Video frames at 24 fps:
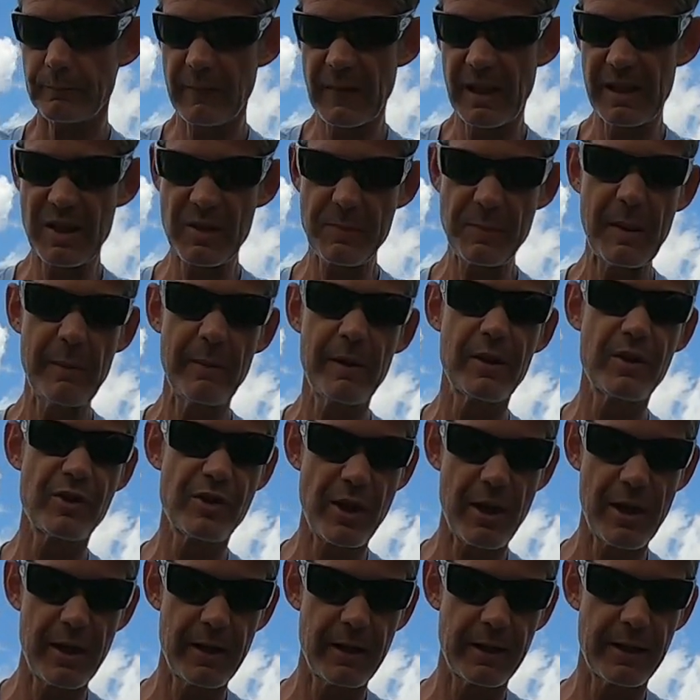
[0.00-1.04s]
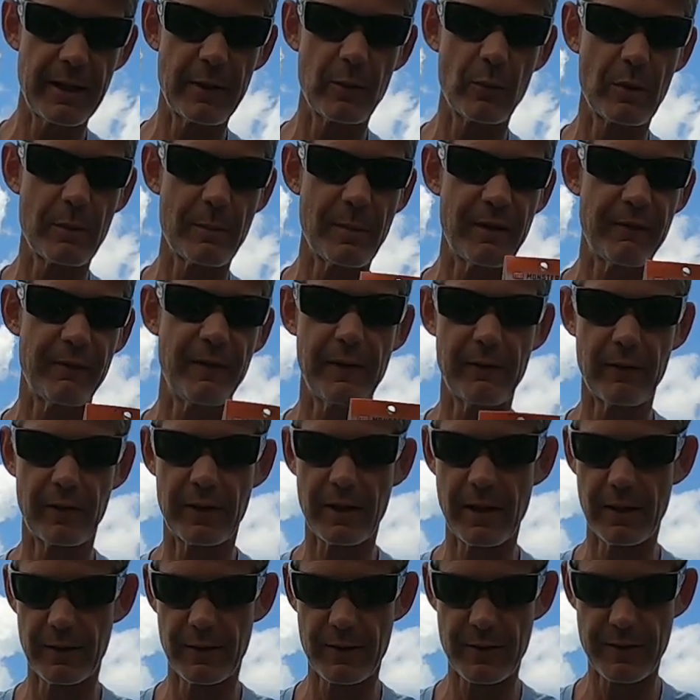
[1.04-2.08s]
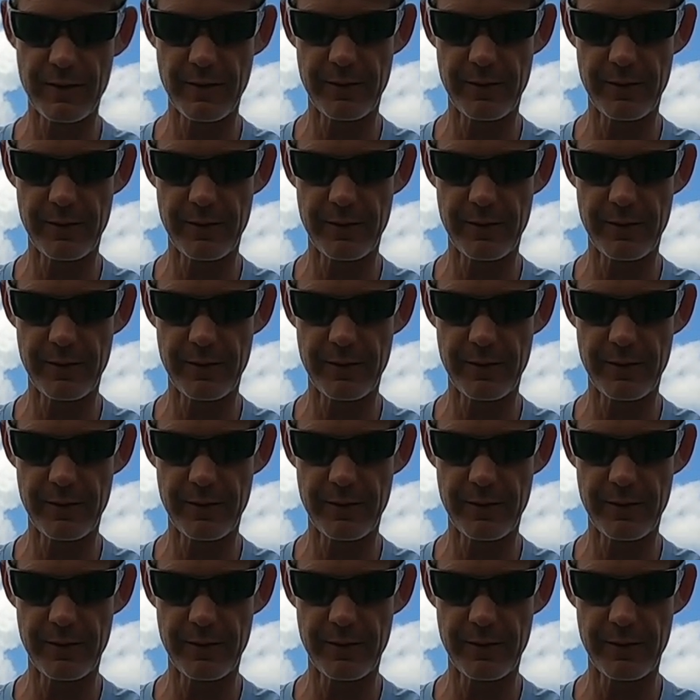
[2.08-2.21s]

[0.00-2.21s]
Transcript: And it's PB&J, again, one of my favorite colors